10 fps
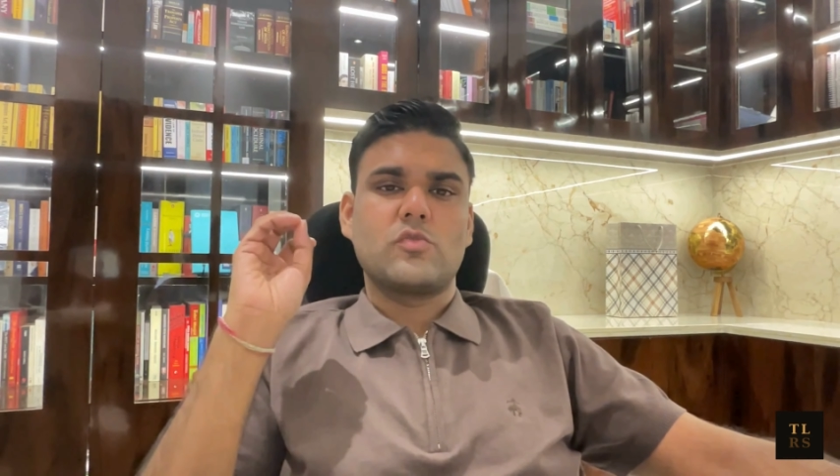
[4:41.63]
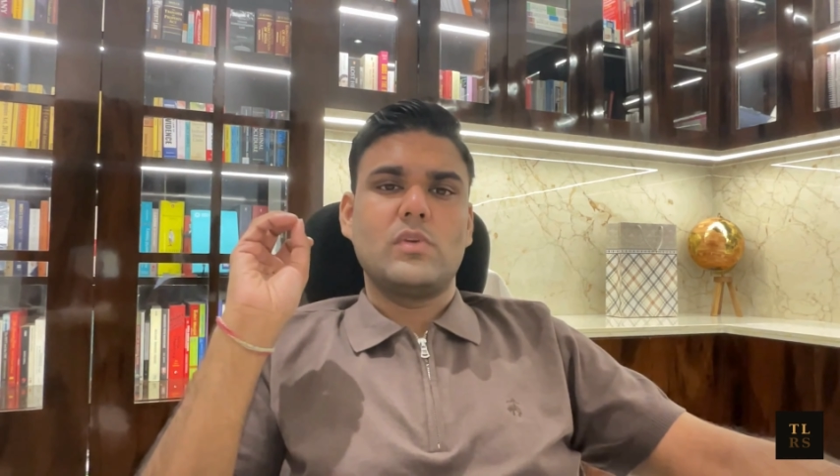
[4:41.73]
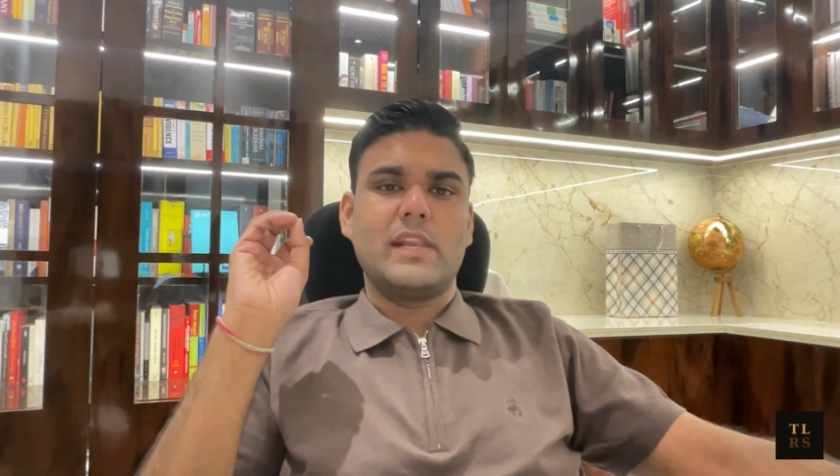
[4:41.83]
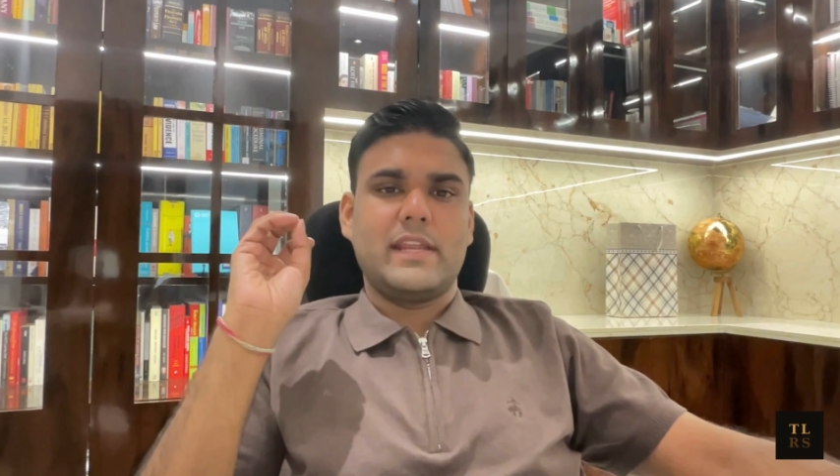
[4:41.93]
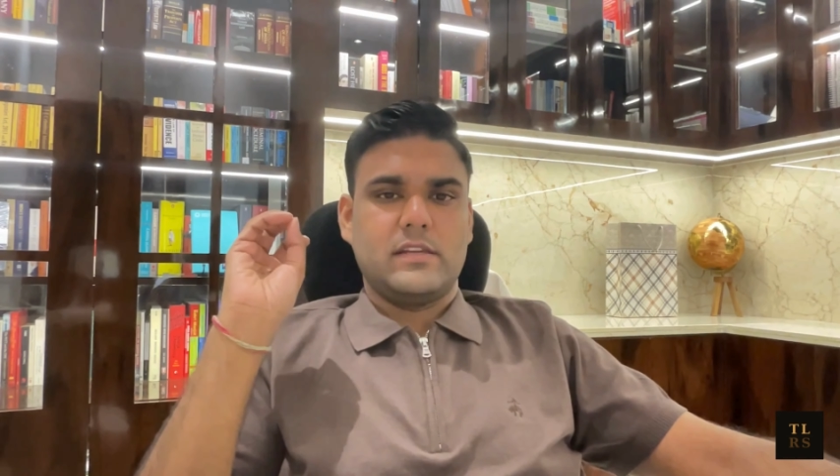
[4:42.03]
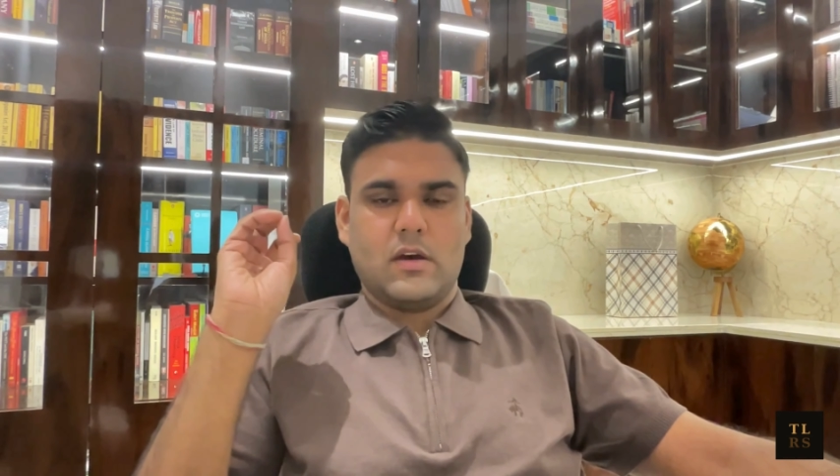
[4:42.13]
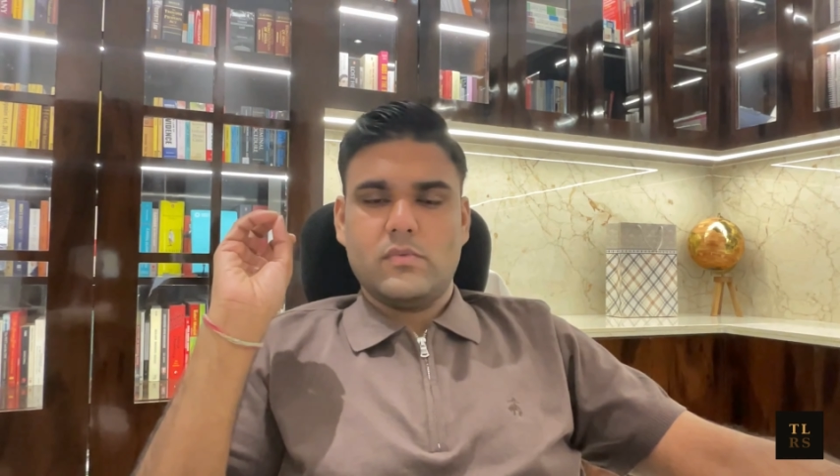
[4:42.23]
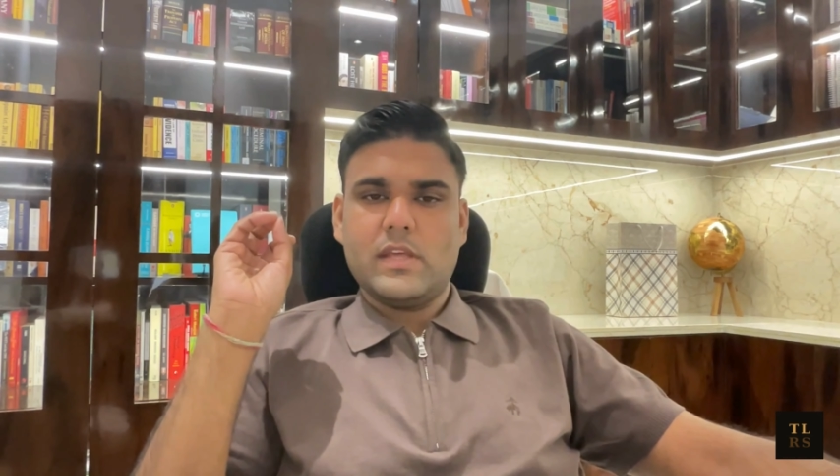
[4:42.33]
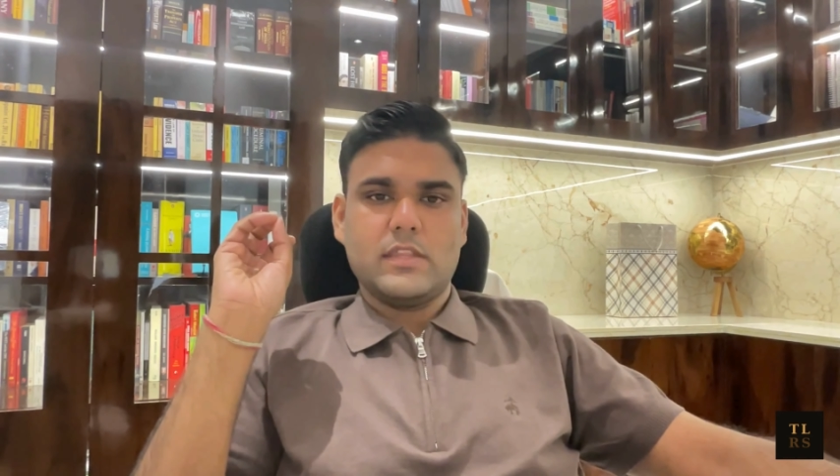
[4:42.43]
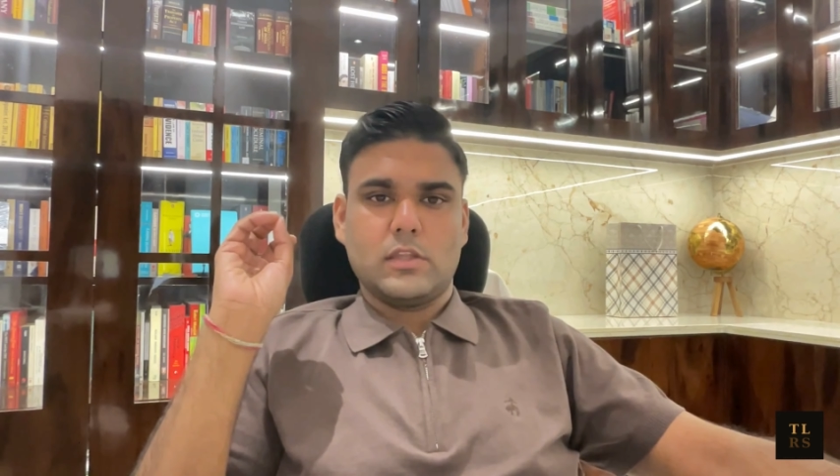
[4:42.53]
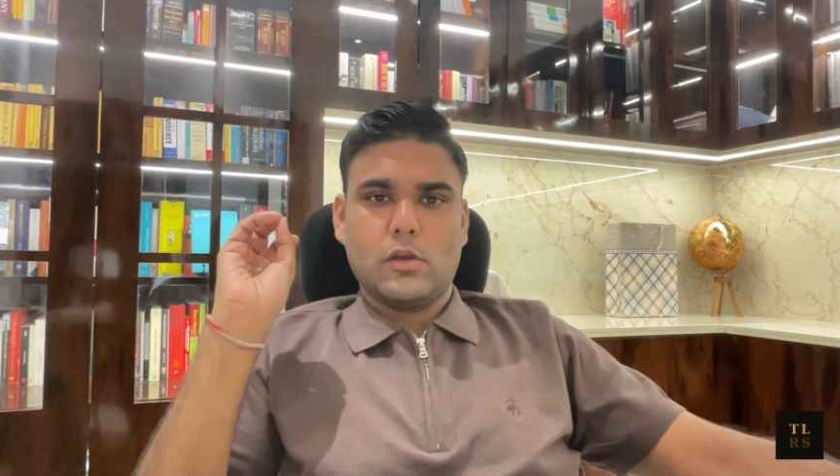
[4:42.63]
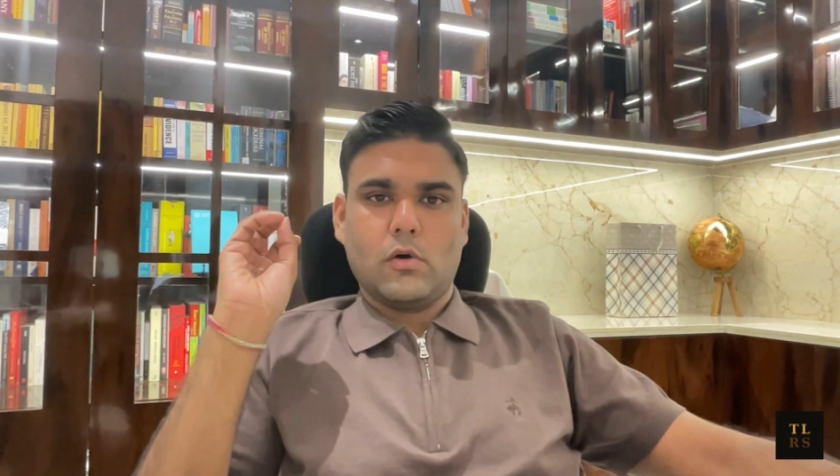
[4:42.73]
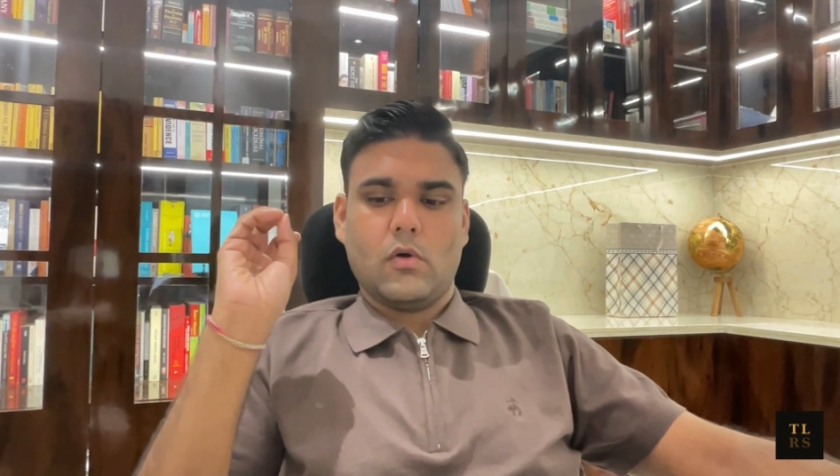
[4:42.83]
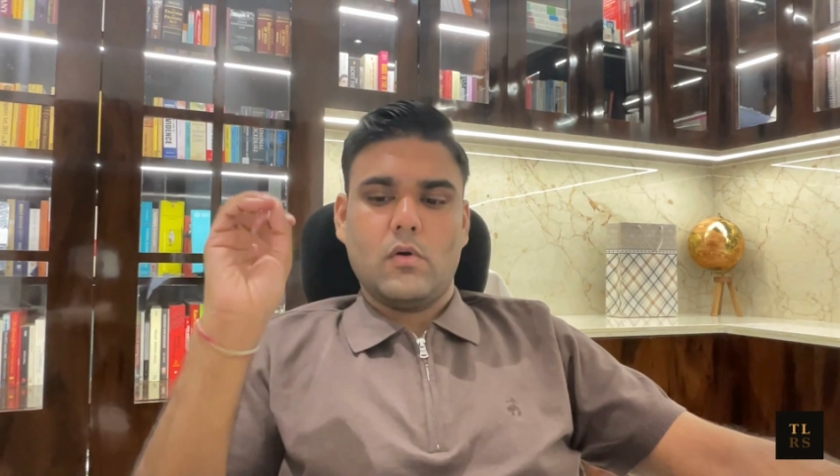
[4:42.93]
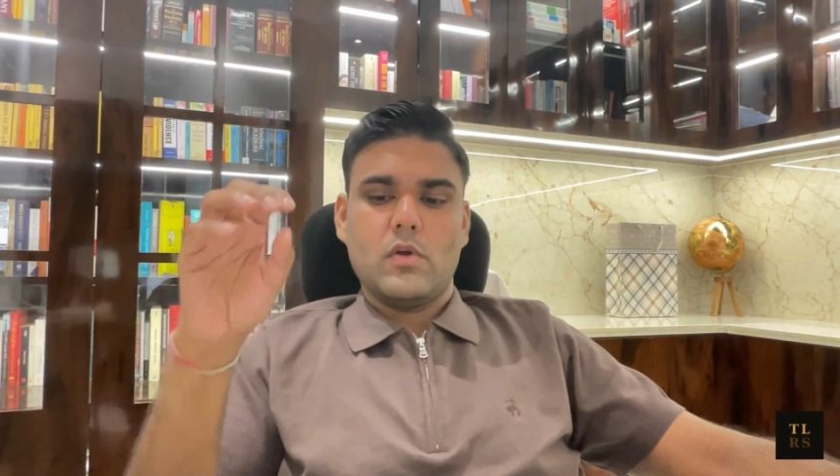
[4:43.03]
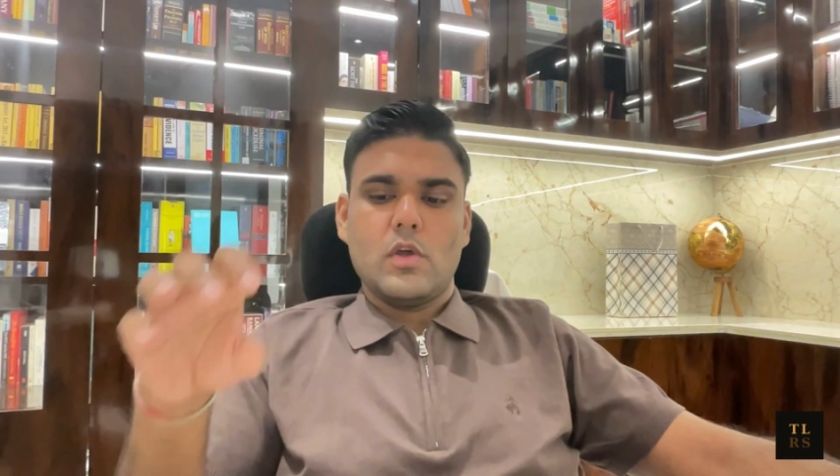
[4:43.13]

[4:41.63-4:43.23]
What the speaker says: rule laid down in the law.